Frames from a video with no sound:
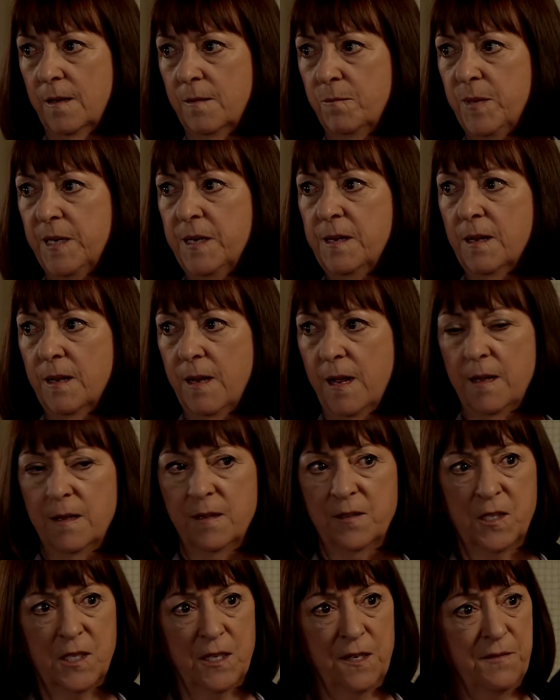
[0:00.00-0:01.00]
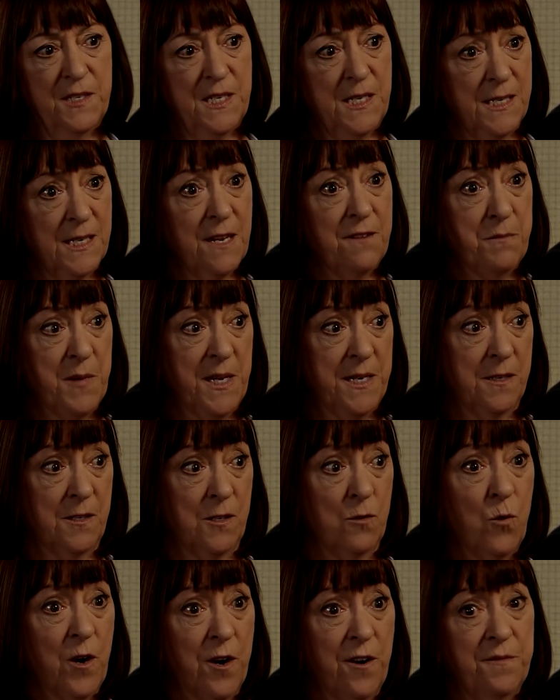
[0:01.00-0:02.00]
Mental health services have made
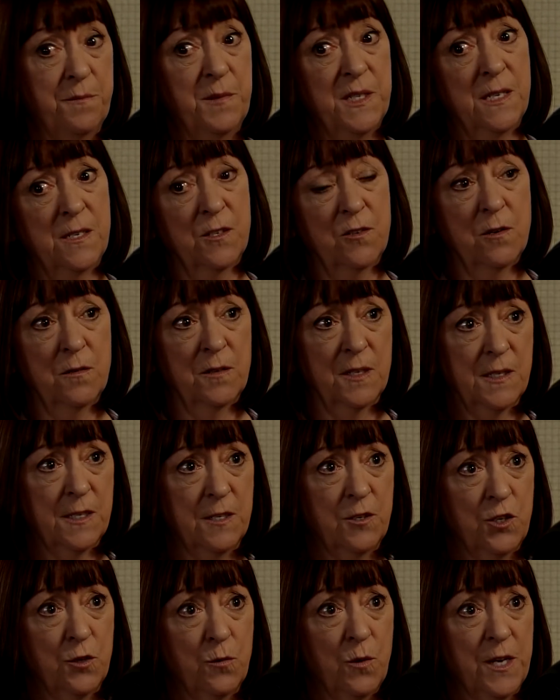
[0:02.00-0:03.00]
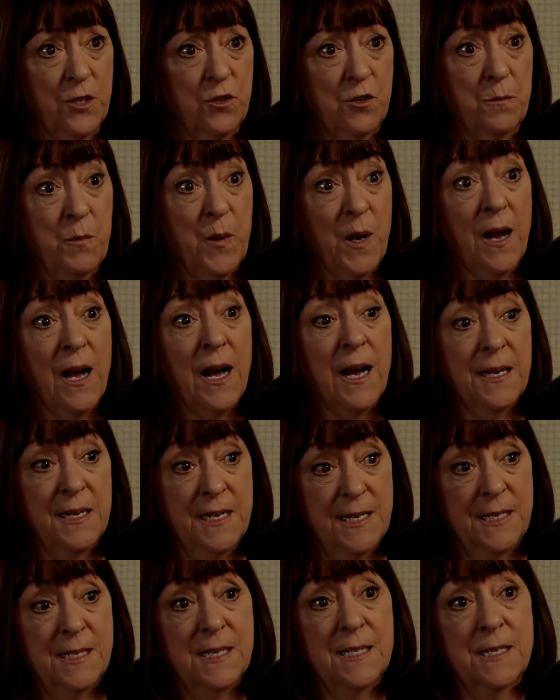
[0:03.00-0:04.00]
us aware of Mrs. Connor's situation, but I
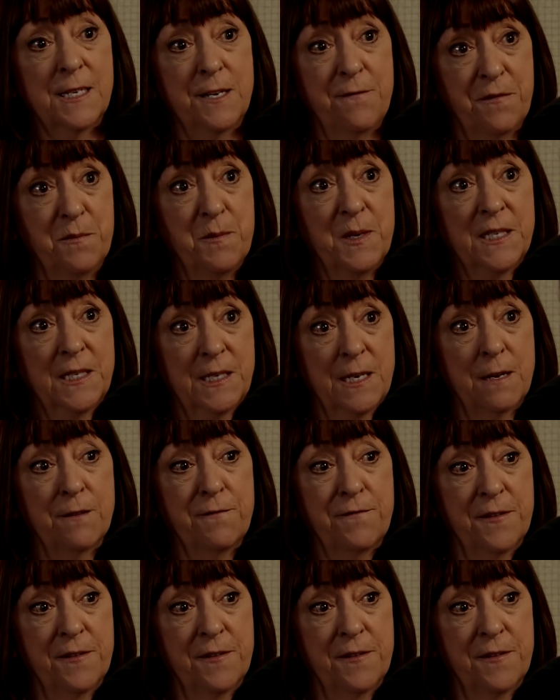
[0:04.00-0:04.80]
need to see for myself.